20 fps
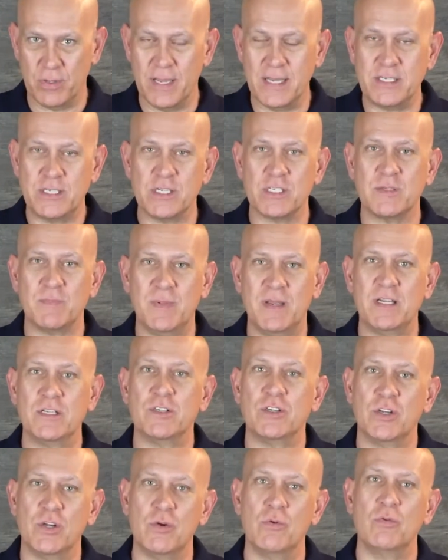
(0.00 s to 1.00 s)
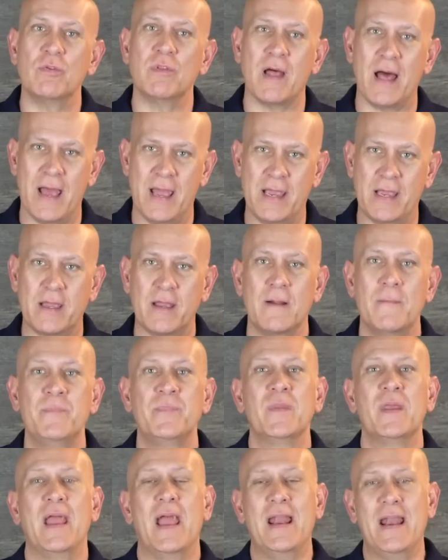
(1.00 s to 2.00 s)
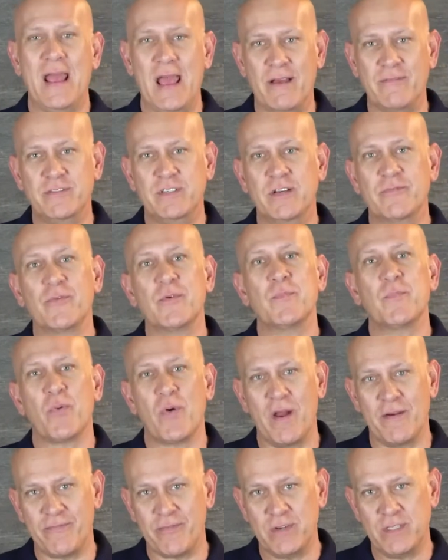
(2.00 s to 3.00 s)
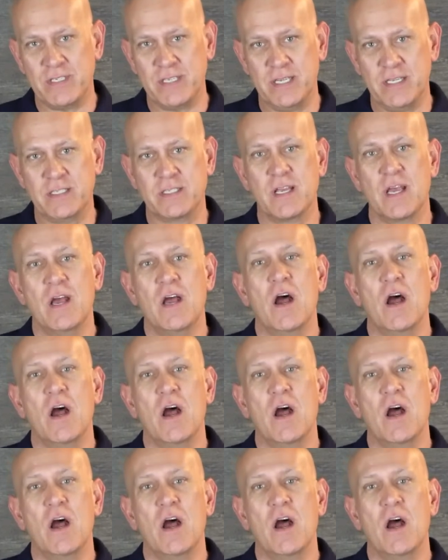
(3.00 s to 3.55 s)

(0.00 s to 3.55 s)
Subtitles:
It just means you like and have different preferences